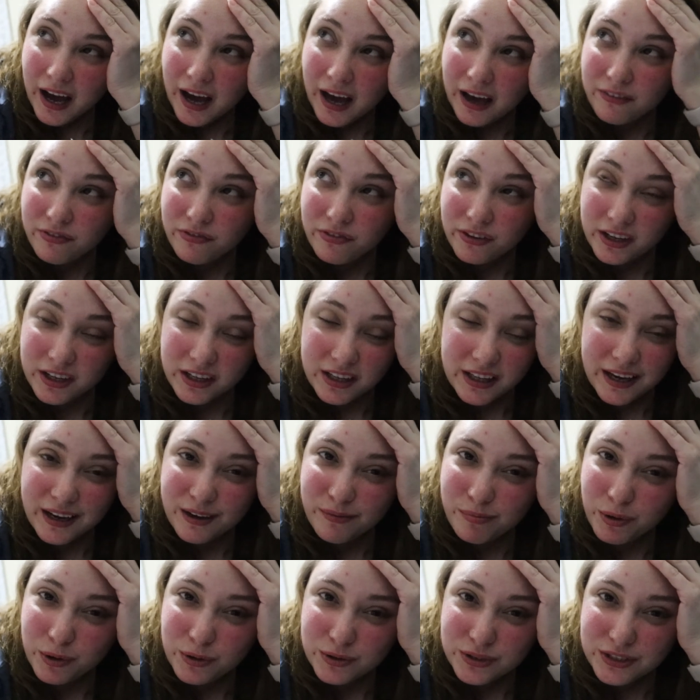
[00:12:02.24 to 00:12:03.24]
I feel
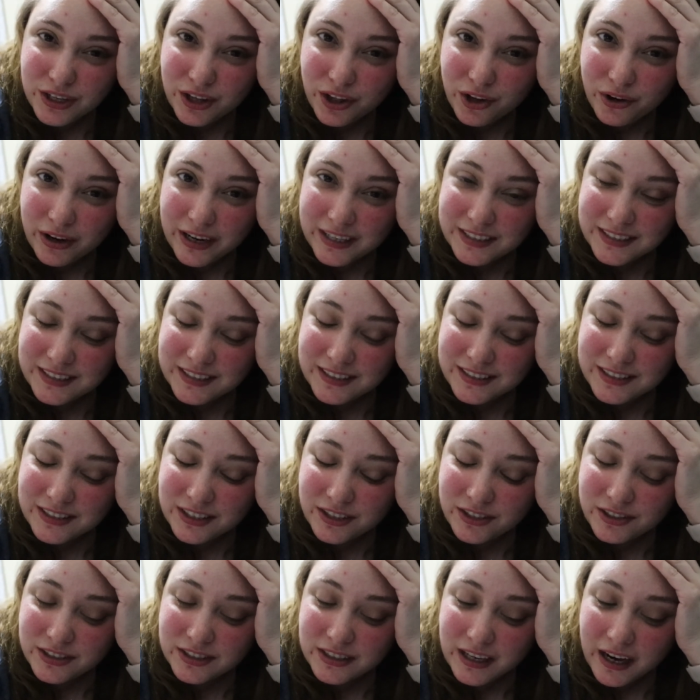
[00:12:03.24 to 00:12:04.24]
like most of the rest of this
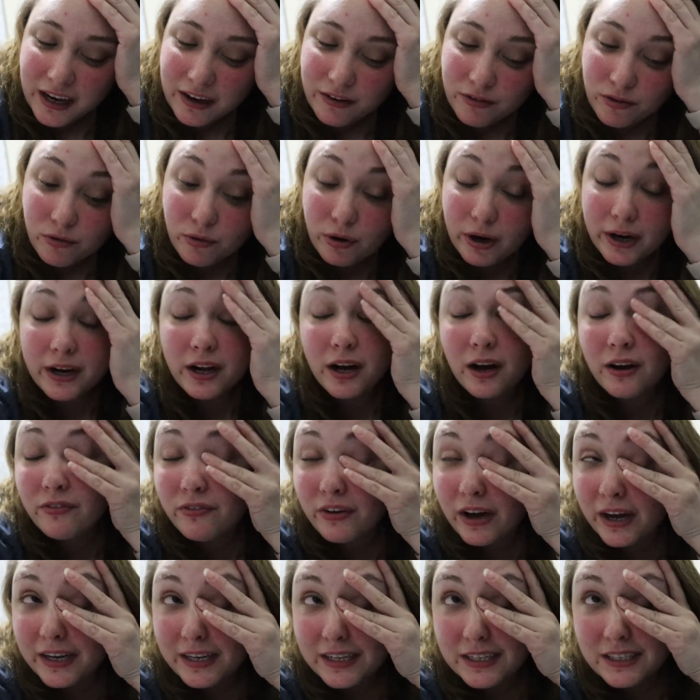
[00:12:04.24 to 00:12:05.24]
year is kind of a write off.
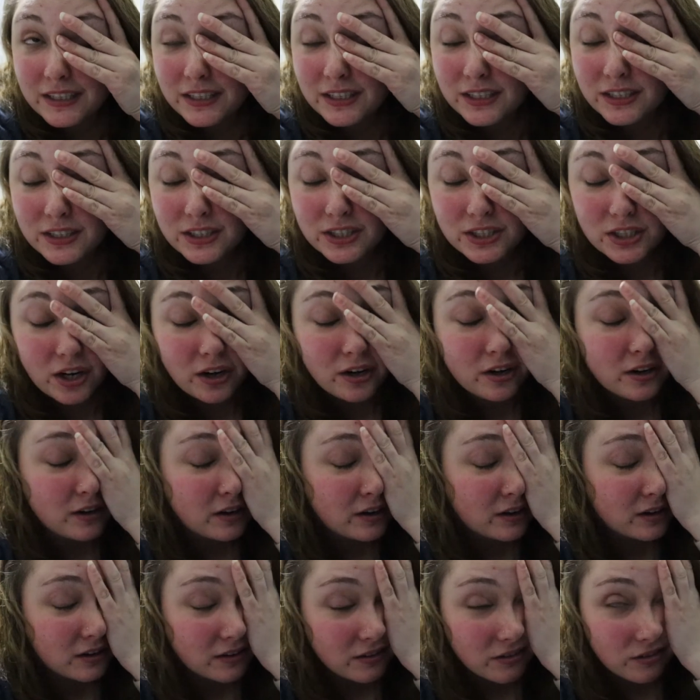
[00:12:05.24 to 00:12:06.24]
I need to start
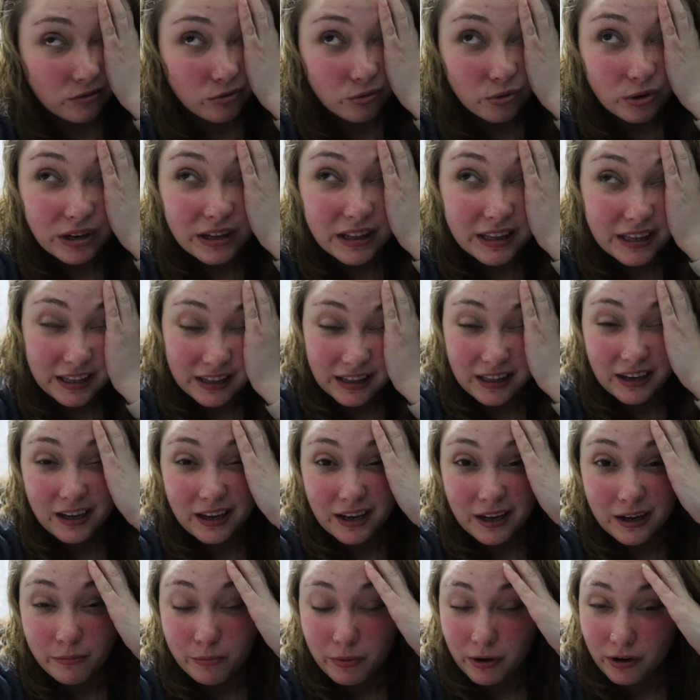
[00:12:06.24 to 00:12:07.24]
really
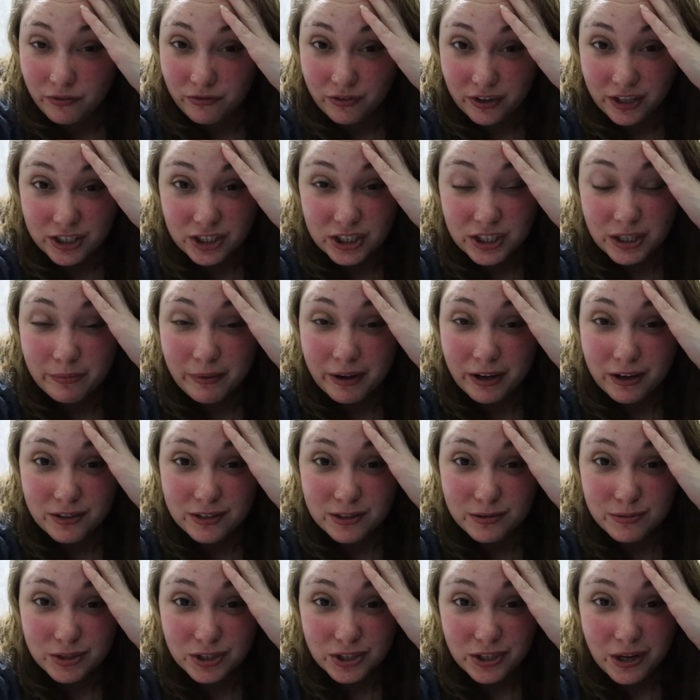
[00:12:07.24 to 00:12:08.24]
thinking about finishing my
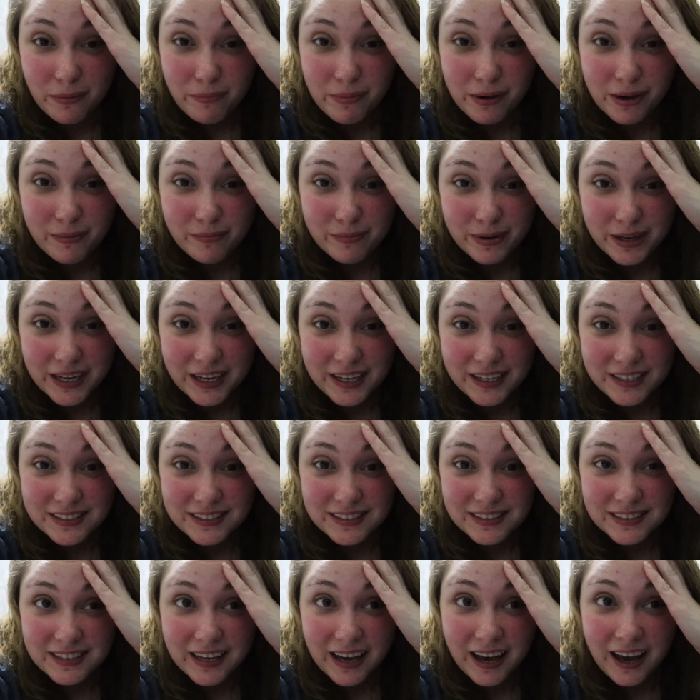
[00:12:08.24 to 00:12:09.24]
Christmas shopping
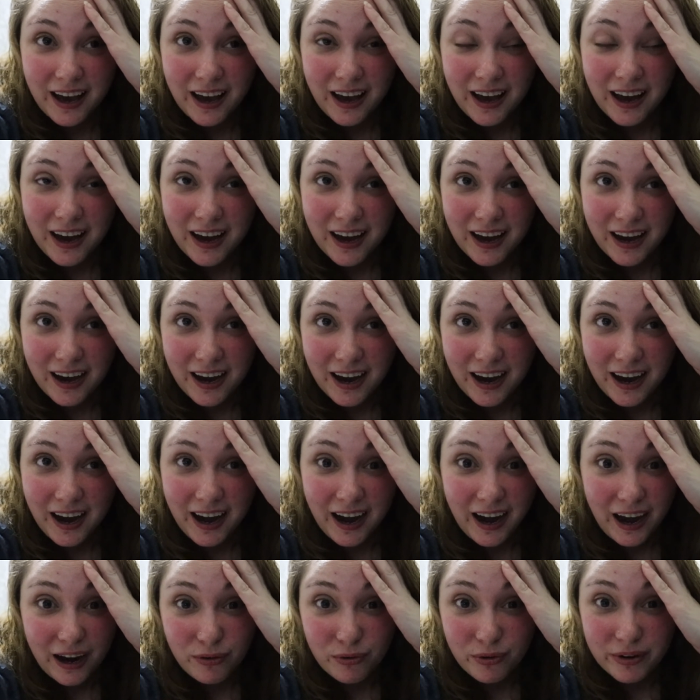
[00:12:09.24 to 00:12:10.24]
because
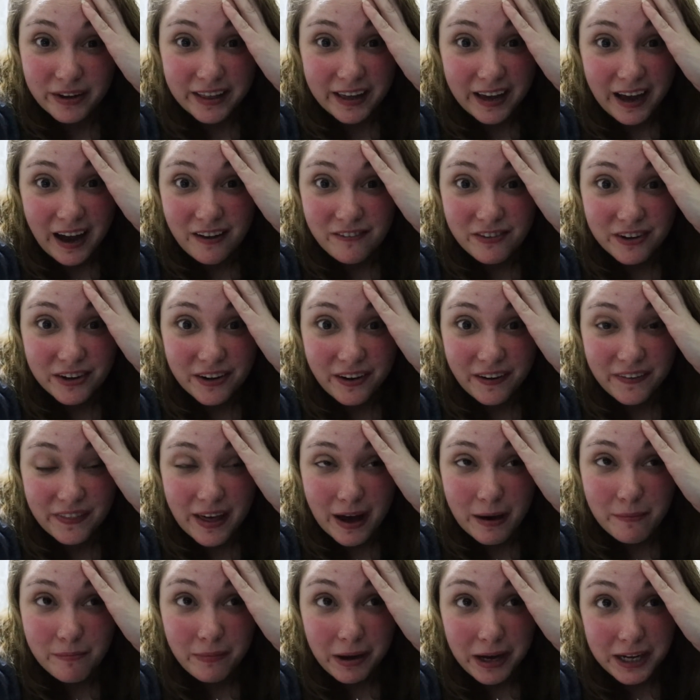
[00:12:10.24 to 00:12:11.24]
I really haven't got
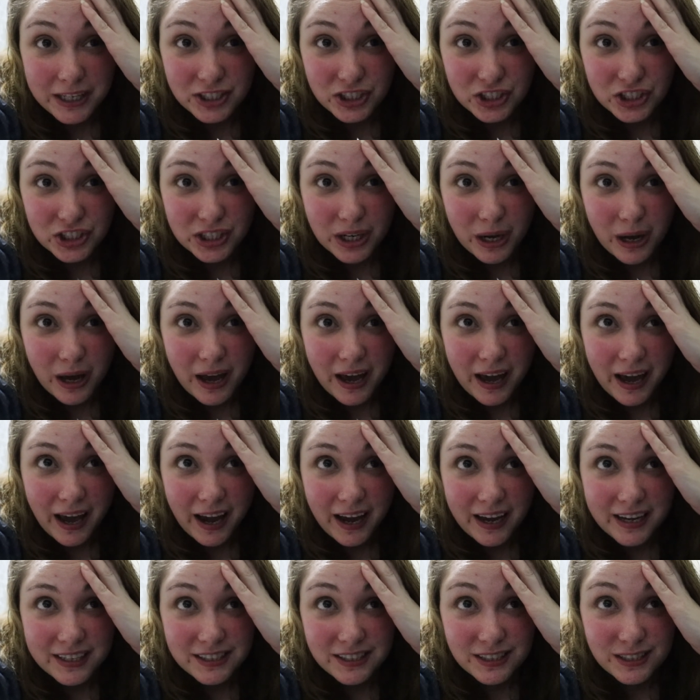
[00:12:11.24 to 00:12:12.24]
that much.
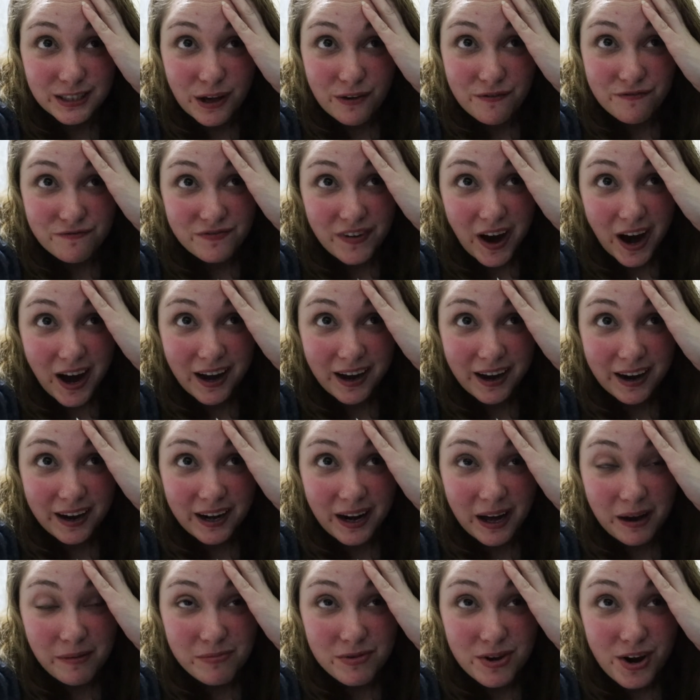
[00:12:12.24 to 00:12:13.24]
It's
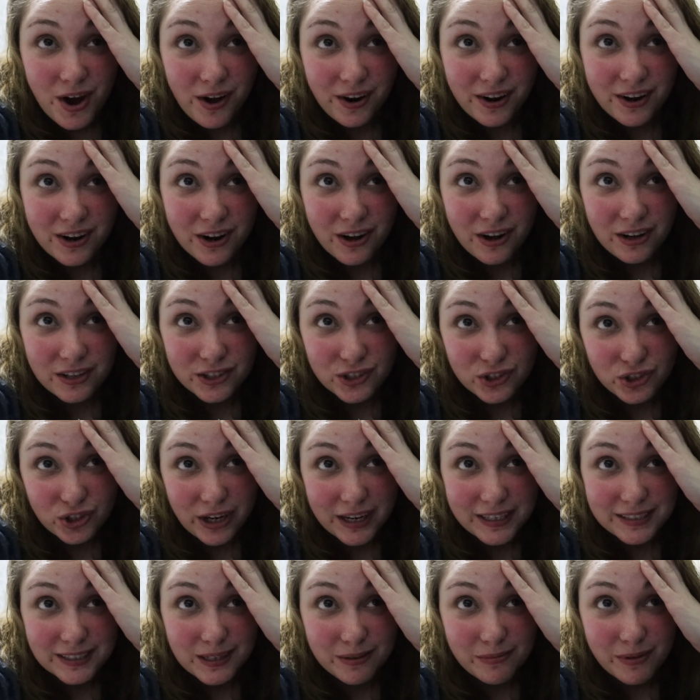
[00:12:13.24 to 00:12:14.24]
fine. I'm not at all
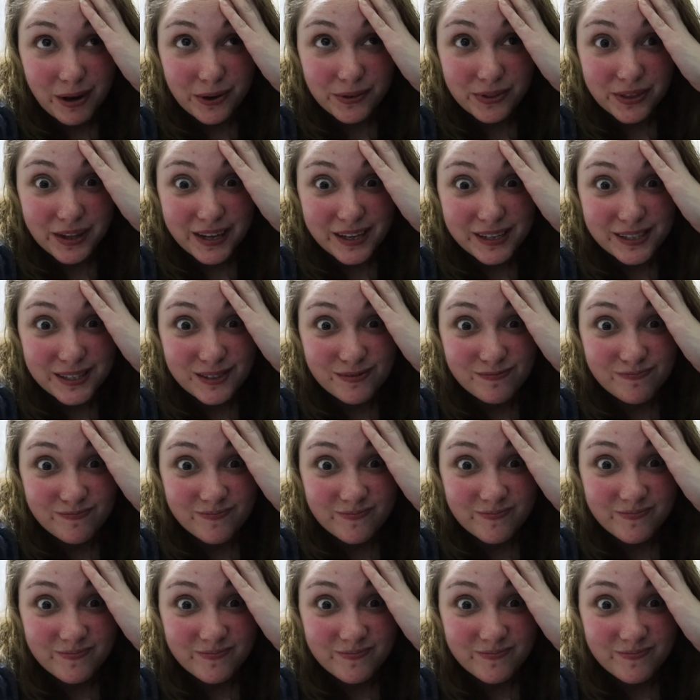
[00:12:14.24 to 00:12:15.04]
stressed about this.